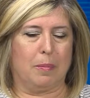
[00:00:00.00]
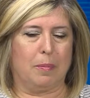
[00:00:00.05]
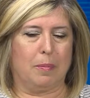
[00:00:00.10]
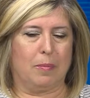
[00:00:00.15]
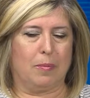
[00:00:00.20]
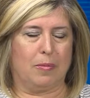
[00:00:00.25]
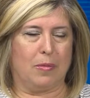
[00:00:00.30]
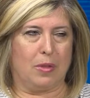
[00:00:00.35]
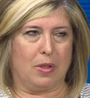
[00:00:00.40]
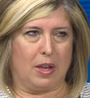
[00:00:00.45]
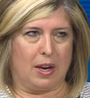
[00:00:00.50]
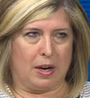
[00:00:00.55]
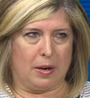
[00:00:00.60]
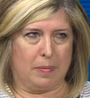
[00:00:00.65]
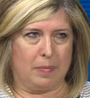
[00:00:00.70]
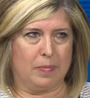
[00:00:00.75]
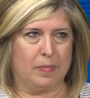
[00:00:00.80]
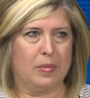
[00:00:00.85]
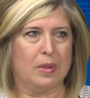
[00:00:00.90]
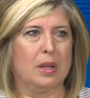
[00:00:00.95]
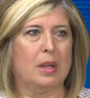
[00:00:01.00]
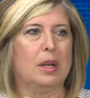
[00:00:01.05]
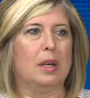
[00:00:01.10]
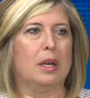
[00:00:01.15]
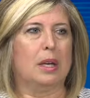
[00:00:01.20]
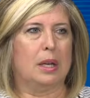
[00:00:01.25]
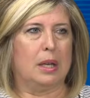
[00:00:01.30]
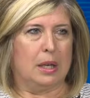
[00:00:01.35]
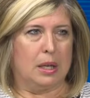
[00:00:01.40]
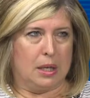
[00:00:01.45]
I'm sure you can hit them on their
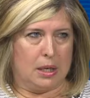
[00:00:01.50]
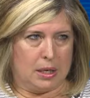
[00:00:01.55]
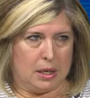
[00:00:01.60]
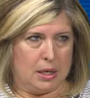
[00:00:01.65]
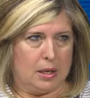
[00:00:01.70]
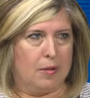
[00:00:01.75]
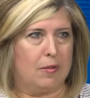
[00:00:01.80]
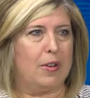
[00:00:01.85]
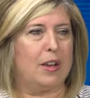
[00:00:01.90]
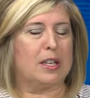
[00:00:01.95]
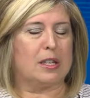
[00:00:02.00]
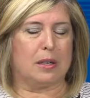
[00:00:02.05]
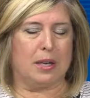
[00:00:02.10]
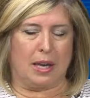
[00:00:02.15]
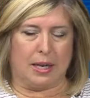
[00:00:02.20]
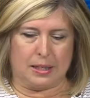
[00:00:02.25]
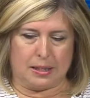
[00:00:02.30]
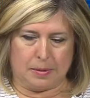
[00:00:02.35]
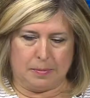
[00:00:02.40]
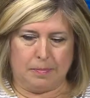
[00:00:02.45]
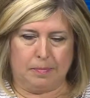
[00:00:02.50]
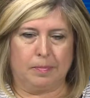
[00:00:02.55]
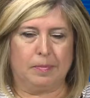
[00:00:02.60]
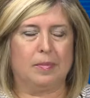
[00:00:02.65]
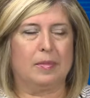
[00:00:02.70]
Facebook page and